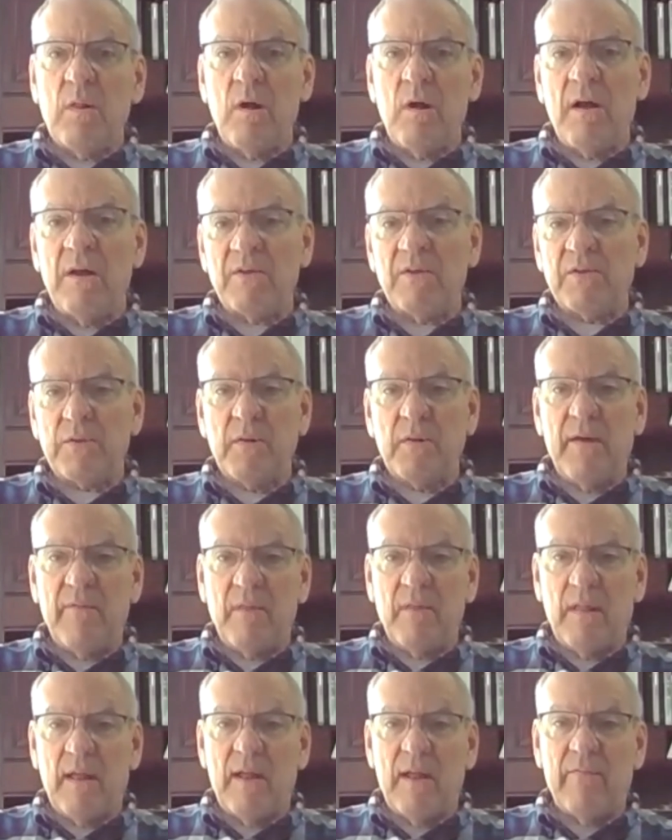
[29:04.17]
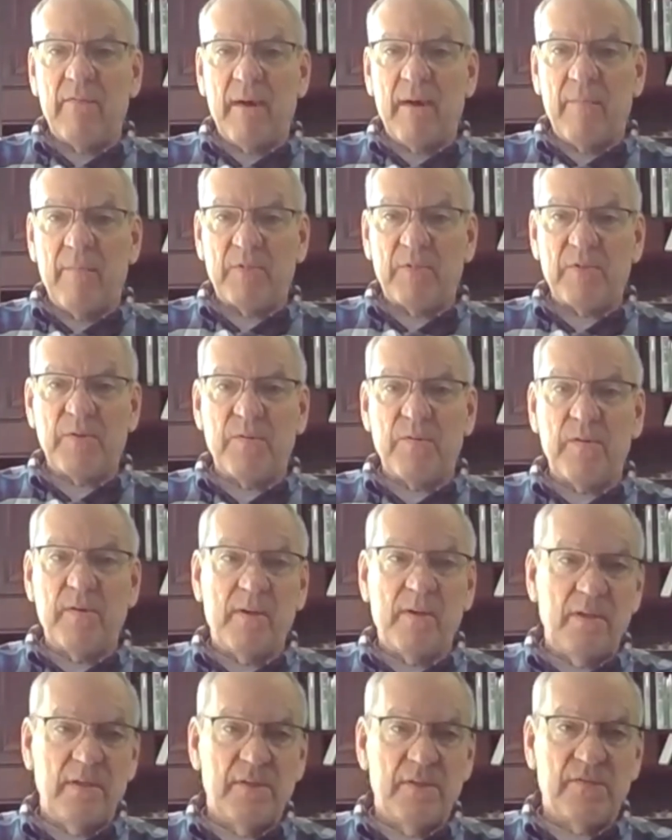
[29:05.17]
also have a lot of
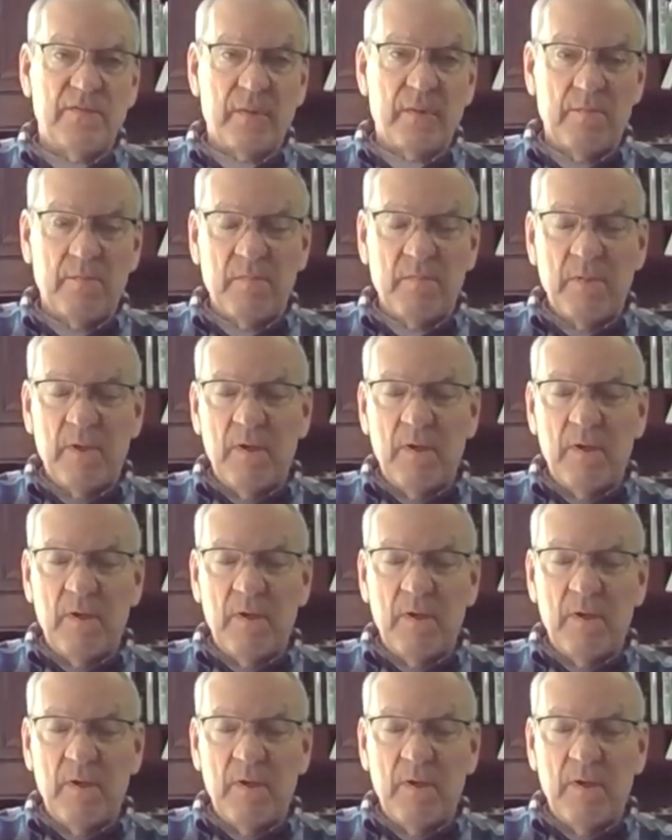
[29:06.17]
opportunities from